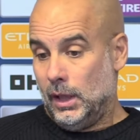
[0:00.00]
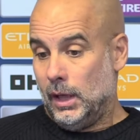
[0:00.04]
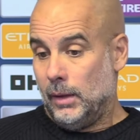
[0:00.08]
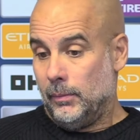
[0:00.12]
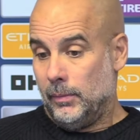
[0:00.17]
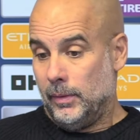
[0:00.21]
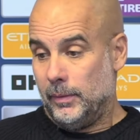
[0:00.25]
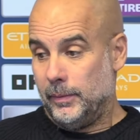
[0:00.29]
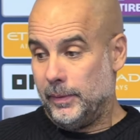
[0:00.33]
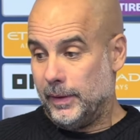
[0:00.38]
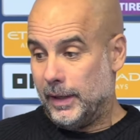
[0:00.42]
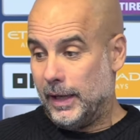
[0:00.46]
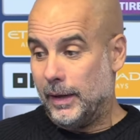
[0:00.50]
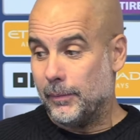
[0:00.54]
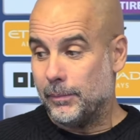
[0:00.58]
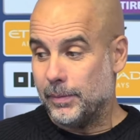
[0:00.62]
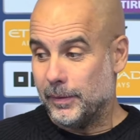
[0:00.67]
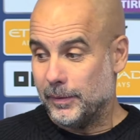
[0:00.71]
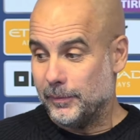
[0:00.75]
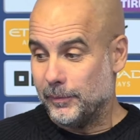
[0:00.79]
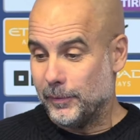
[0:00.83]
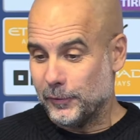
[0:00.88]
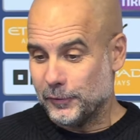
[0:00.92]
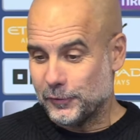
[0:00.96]
Yeah, maybe it
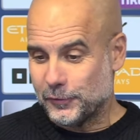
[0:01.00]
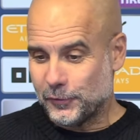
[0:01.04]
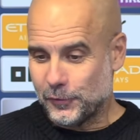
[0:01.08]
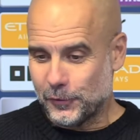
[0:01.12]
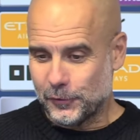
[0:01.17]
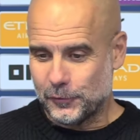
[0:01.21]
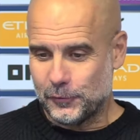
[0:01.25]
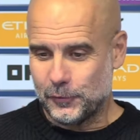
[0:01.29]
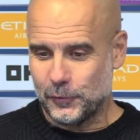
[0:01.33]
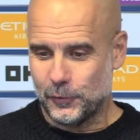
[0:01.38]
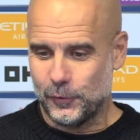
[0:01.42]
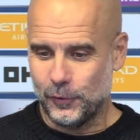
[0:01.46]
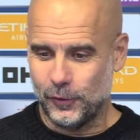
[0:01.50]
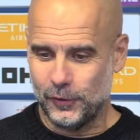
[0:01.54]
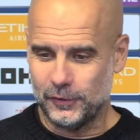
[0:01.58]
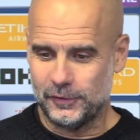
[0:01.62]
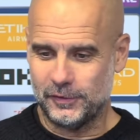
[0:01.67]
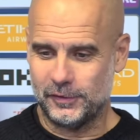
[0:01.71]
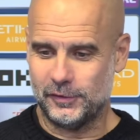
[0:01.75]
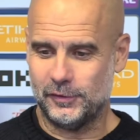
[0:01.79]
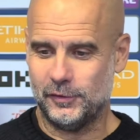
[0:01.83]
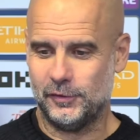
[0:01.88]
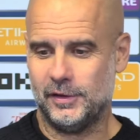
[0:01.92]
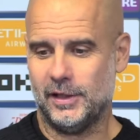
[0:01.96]
happened because he scored two goals.
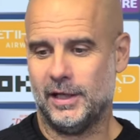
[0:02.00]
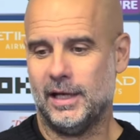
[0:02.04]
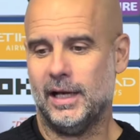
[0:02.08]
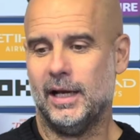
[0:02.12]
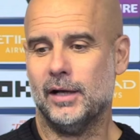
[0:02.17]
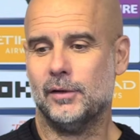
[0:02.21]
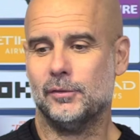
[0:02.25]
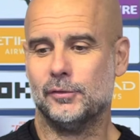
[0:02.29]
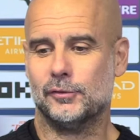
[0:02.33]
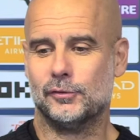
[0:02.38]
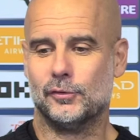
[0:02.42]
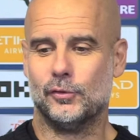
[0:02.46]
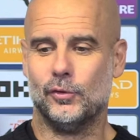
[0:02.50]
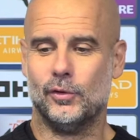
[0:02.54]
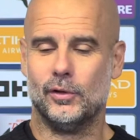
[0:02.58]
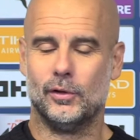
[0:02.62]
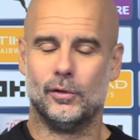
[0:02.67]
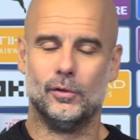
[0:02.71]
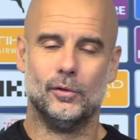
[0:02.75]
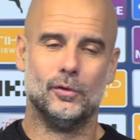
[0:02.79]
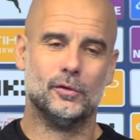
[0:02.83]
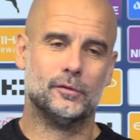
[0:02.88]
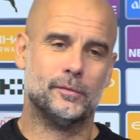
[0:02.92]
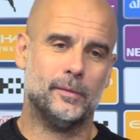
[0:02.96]
He's not a guy who scored a
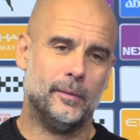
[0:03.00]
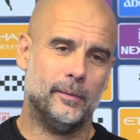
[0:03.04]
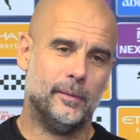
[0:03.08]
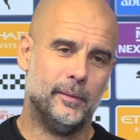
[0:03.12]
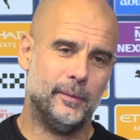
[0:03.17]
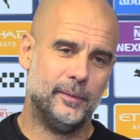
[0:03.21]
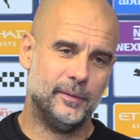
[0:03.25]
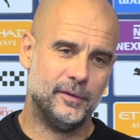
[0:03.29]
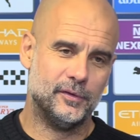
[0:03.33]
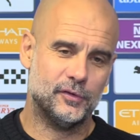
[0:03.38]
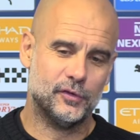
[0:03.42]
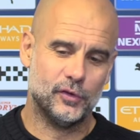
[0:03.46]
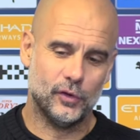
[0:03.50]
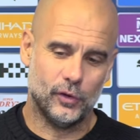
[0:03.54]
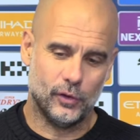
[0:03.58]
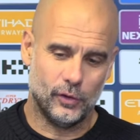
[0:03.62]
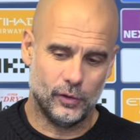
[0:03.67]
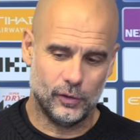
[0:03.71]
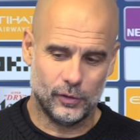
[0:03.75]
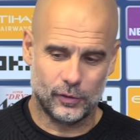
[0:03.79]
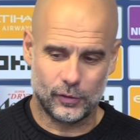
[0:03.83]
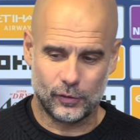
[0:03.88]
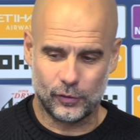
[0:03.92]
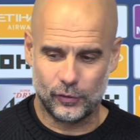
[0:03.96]
goal. Maybe we
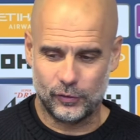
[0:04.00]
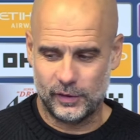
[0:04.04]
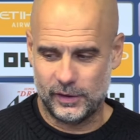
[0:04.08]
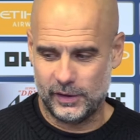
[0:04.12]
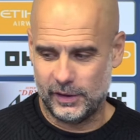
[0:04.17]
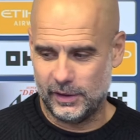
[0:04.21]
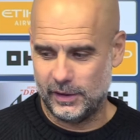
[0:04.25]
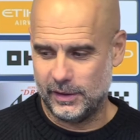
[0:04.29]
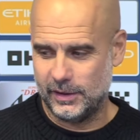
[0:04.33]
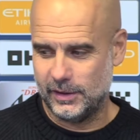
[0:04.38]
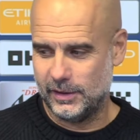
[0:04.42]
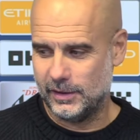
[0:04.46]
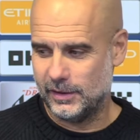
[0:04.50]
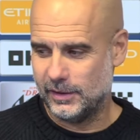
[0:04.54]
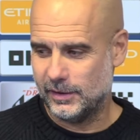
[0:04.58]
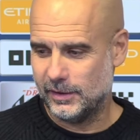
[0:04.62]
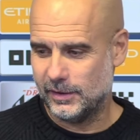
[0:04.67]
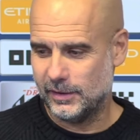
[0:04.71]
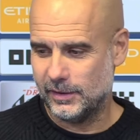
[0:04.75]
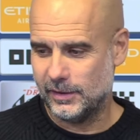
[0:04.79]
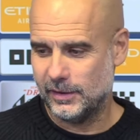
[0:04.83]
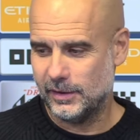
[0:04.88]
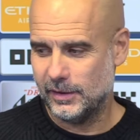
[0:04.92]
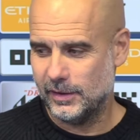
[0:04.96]
saw Rodri
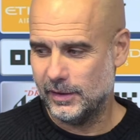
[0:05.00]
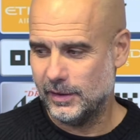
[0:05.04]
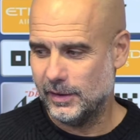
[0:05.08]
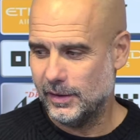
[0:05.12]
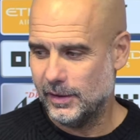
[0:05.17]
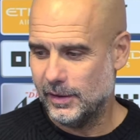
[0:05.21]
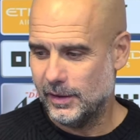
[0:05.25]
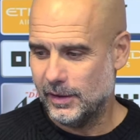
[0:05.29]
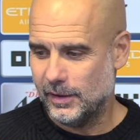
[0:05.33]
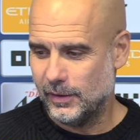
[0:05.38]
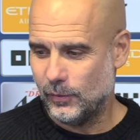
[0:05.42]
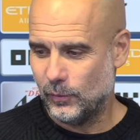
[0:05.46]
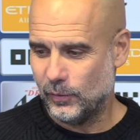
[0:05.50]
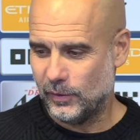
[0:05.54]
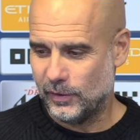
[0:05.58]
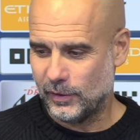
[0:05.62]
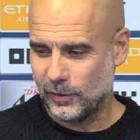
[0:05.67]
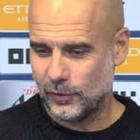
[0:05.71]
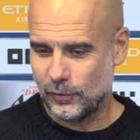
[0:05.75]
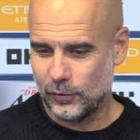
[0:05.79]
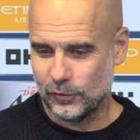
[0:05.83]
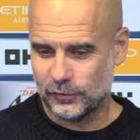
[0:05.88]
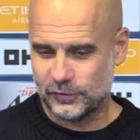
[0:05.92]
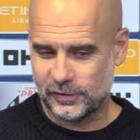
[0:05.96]
with the
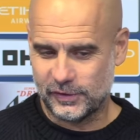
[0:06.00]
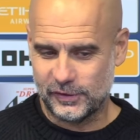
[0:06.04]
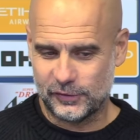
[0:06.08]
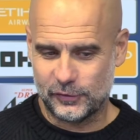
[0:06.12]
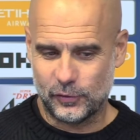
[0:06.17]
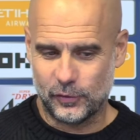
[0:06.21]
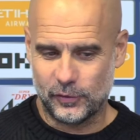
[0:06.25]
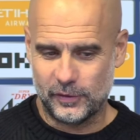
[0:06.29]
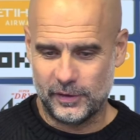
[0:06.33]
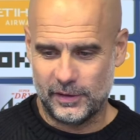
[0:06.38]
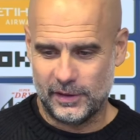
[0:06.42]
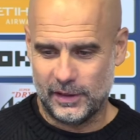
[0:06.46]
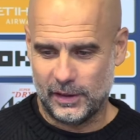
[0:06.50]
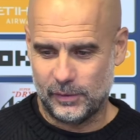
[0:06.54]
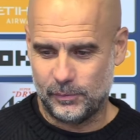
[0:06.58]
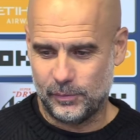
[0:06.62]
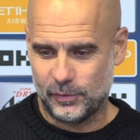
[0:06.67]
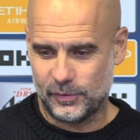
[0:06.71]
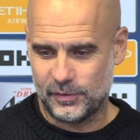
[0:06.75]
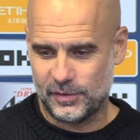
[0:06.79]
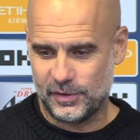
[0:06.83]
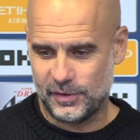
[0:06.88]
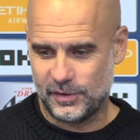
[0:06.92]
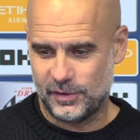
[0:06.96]
goals he scored in that
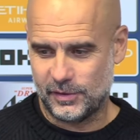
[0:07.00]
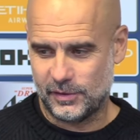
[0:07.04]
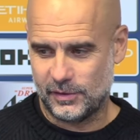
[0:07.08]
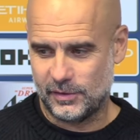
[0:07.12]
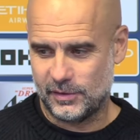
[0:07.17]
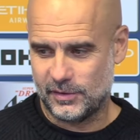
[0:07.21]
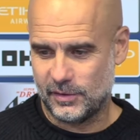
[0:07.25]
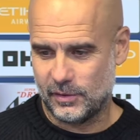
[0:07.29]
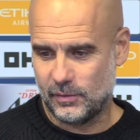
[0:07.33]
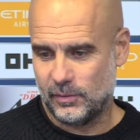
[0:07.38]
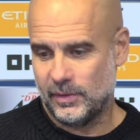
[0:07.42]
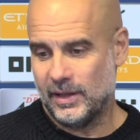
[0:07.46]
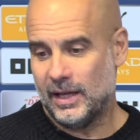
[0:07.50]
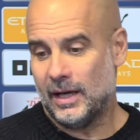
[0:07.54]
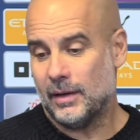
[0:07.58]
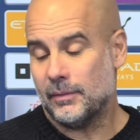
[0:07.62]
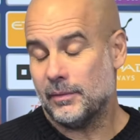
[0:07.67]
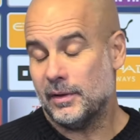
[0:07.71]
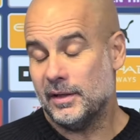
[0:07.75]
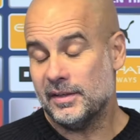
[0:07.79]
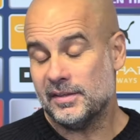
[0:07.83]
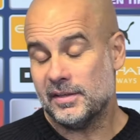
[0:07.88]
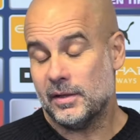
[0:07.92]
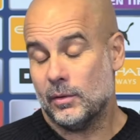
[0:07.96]
position. So, yeah,
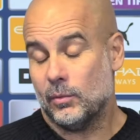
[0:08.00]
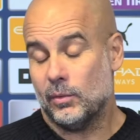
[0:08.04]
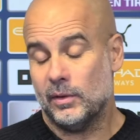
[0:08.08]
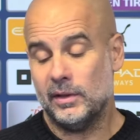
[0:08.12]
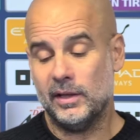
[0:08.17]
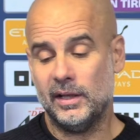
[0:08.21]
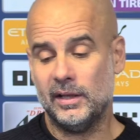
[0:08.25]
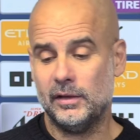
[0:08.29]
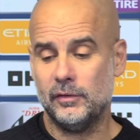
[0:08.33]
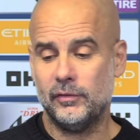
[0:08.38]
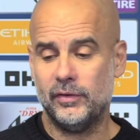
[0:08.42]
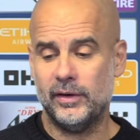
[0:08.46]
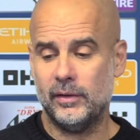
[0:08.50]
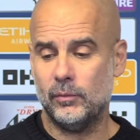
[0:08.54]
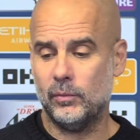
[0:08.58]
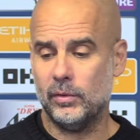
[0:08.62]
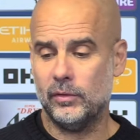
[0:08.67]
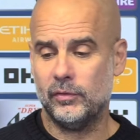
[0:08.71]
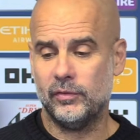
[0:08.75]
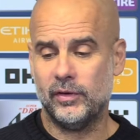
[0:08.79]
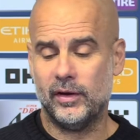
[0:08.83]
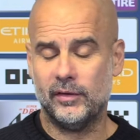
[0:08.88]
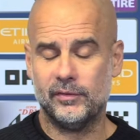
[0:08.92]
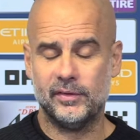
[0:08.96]
listen, when they defend with
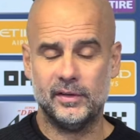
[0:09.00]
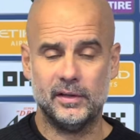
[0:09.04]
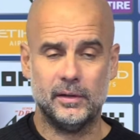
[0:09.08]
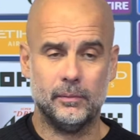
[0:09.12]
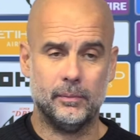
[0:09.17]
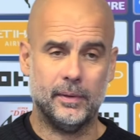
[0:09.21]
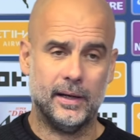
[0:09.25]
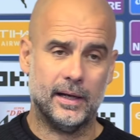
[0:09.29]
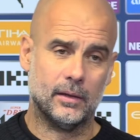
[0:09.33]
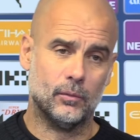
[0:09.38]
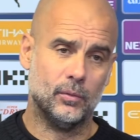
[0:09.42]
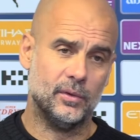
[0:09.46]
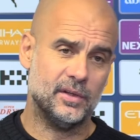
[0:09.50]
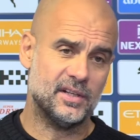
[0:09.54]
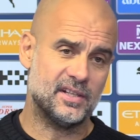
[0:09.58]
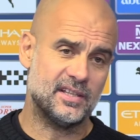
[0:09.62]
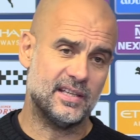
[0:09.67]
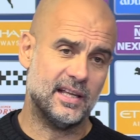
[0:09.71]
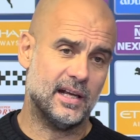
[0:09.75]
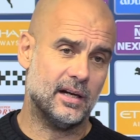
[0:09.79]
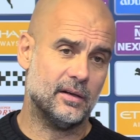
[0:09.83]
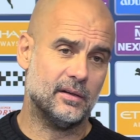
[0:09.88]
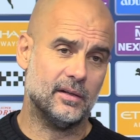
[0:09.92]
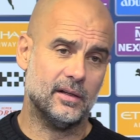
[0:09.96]
five in the back, we
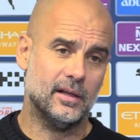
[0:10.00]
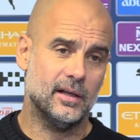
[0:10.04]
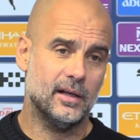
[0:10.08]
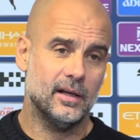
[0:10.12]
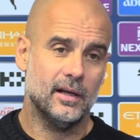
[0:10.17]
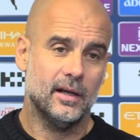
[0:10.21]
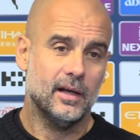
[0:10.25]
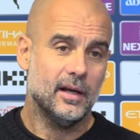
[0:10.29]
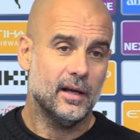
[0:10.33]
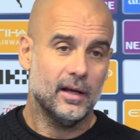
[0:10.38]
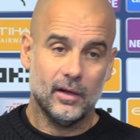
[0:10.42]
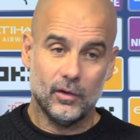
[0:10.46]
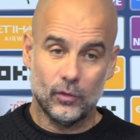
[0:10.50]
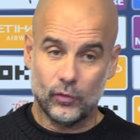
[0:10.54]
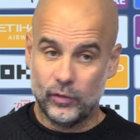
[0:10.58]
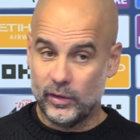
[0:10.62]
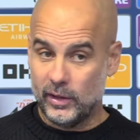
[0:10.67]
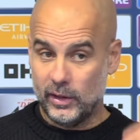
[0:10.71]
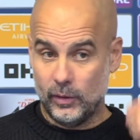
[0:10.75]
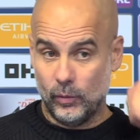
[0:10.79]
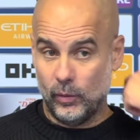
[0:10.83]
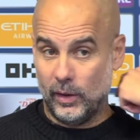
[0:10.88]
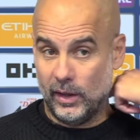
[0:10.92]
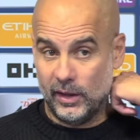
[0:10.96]
start
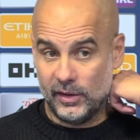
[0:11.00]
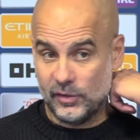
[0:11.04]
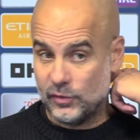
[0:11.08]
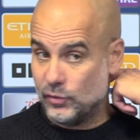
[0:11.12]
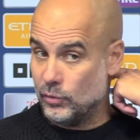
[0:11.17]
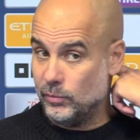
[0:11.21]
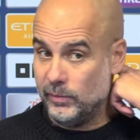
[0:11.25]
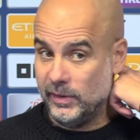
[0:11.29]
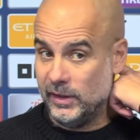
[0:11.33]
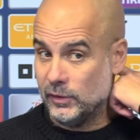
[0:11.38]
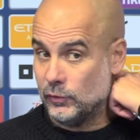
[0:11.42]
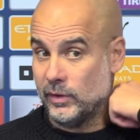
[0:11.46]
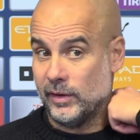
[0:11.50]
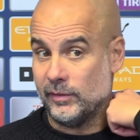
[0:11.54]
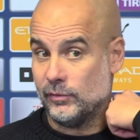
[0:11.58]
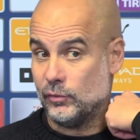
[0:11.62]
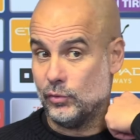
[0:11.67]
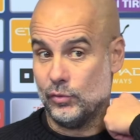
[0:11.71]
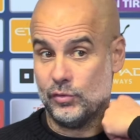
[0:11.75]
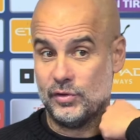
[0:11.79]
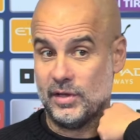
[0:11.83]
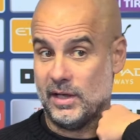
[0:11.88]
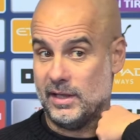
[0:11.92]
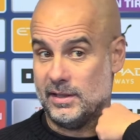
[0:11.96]
really well. In 2 minutes, we have
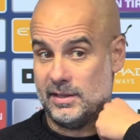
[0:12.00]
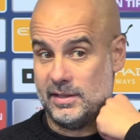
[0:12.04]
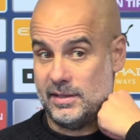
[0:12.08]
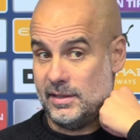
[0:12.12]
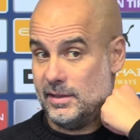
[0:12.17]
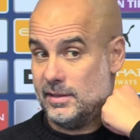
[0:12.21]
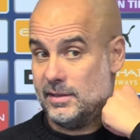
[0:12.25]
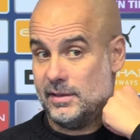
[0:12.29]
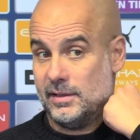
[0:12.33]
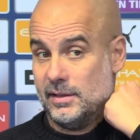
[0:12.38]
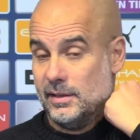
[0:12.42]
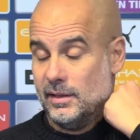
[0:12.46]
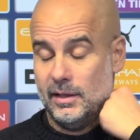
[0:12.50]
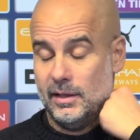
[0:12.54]
two chances.